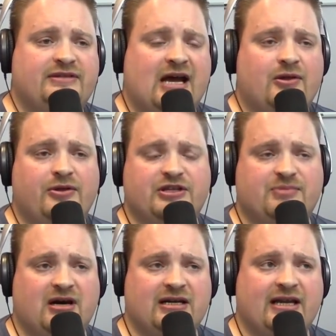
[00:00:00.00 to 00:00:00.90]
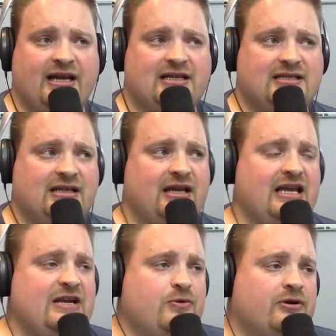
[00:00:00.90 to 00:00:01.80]
all the other
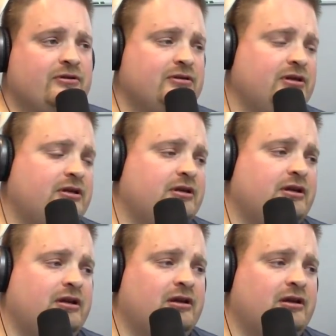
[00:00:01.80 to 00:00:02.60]
videos that I post.